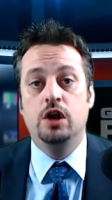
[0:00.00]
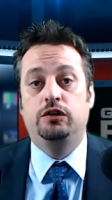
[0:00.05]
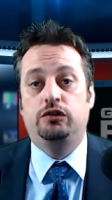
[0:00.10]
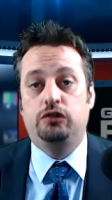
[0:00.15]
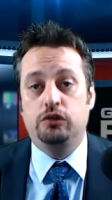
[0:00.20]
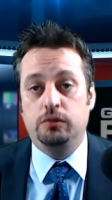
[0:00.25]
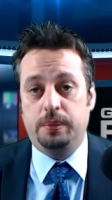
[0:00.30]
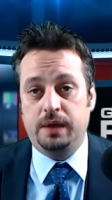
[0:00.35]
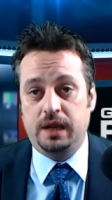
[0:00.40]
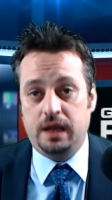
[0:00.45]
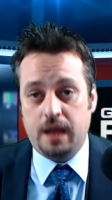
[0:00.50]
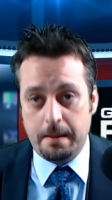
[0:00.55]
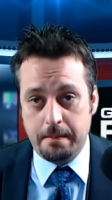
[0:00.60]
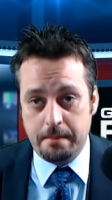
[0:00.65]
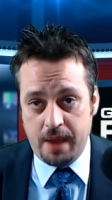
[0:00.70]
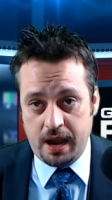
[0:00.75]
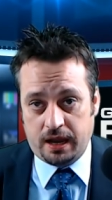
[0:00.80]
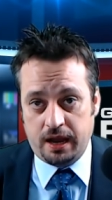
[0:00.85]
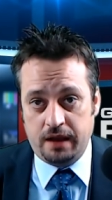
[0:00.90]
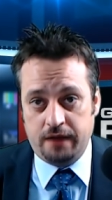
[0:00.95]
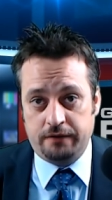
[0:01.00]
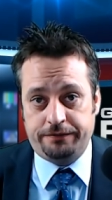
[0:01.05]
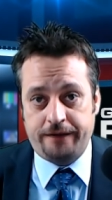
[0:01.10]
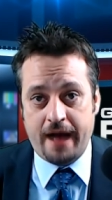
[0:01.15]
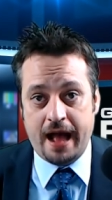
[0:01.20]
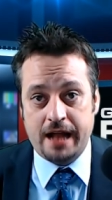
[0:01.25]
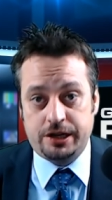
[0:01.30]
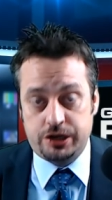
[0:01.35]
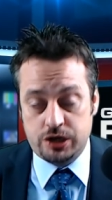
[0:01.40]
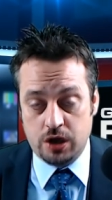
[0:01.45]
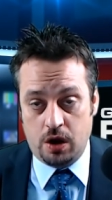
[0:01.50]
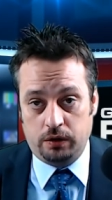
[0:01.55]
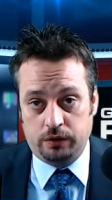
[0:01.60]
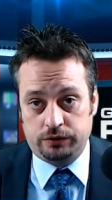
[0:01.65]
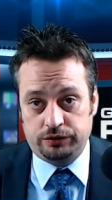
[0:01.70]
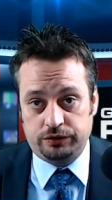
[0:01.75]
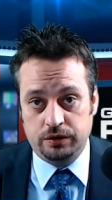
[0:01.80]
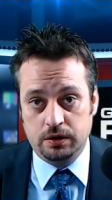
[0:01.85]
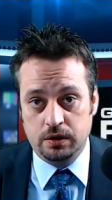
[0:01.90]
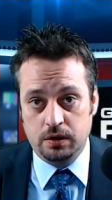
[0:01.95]
to be making fat
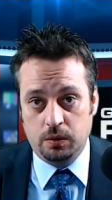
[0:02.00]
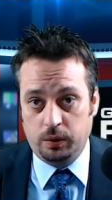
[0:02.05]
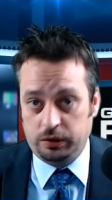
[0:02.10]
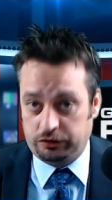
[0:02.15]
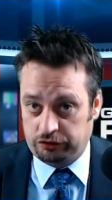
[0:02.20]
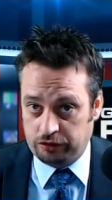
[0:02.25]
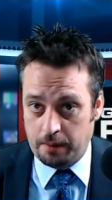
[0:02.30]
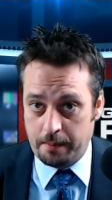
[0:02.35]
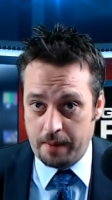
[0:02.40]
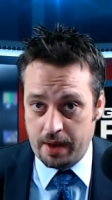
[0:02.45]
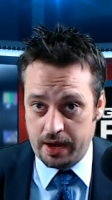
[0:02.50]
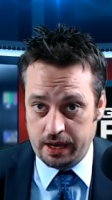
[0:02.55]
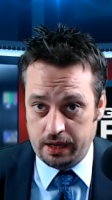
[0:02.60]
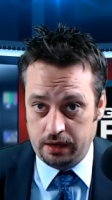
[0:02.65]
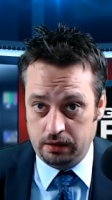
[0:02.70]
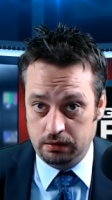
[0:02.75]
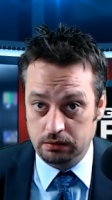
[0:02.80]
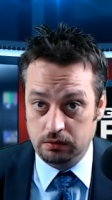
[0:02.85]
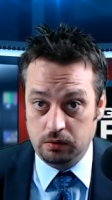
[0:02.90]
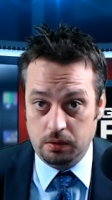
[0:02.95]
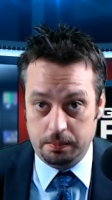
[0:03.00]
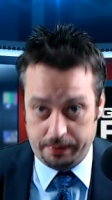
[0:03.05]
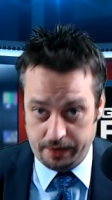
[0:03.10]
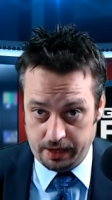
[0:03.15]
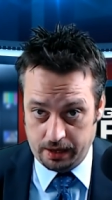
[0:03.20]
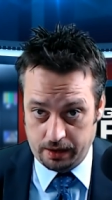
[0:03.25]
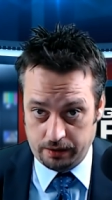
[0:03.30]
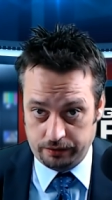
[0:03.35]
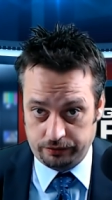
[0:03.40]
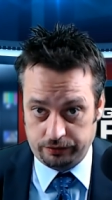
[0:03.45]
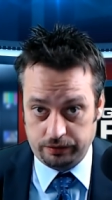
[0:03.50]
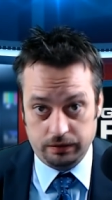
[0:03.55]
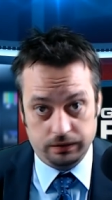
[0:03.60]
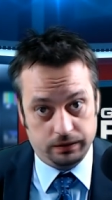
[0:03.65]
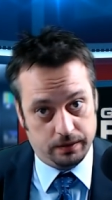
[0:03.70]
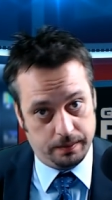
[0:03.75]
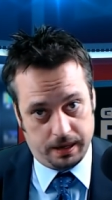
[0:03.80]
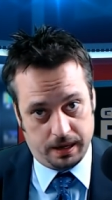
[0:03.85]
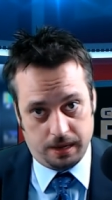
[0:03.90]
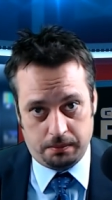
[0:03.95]
jokes with somebody who appears to be a